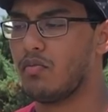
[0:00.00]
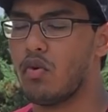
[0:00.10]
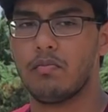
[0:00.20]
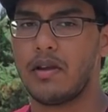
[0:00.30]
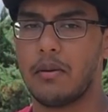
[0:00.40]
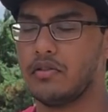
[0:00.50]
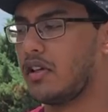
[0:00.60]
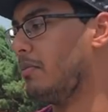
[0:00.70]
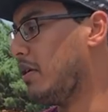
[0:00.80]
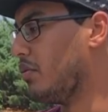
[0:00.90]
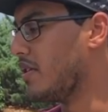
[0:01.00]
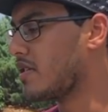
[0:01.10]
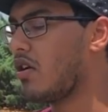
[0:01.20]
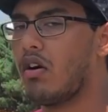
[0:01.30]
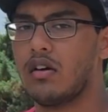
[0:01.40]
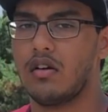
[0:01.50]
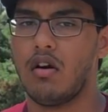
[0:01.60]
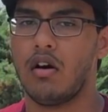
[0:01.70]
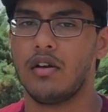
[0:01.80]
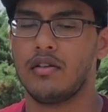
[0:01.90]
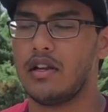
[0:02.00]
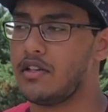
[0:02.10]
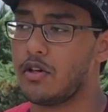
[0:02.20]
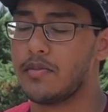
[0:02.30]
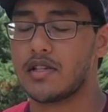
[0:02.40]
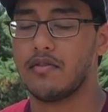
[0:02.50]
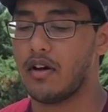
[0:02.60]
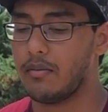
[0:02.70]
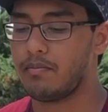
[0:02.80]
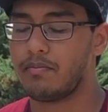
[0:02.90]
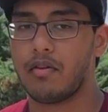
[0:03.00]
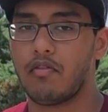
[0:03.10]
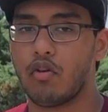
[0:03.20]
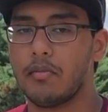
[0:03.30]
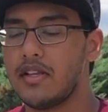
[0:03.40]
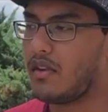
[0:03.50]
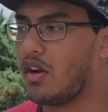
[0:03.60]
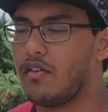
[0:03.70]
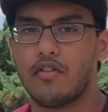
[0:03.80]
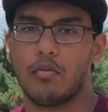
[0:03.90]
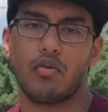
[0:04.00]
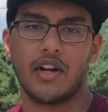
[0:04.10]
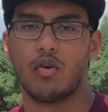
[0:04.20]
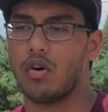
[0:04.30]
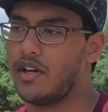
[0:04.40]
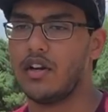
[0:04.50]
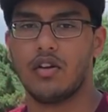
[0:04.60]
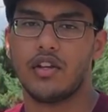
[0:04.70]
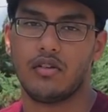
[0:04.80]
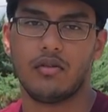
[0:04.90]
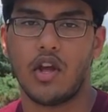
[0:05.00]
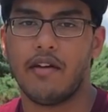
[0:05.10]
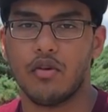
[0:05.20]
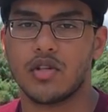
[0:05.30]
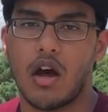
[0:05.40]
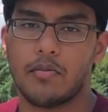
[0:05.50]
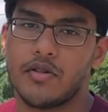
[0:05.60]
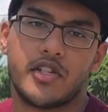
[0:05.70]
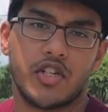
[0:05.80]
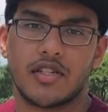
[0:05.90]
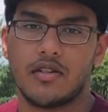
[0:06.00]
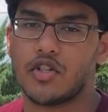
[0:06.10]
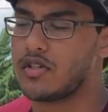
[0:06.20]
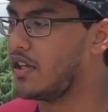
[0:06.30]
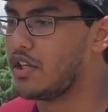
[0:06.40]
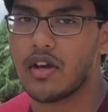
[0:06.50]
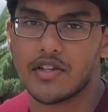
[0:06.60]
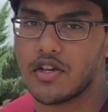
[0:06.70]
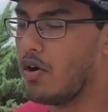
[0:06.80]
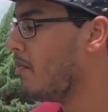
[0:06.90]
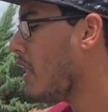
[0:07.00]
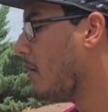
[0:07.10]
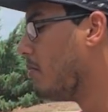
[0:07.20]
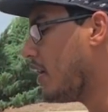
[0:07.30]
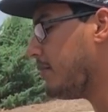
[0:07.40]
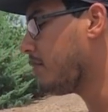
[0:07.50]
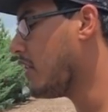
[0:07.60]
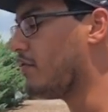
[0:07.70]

won't be able to compete with this car in terms of performance. You know, if you're a brand whore, you know, you have those options, just letting you guys know. But if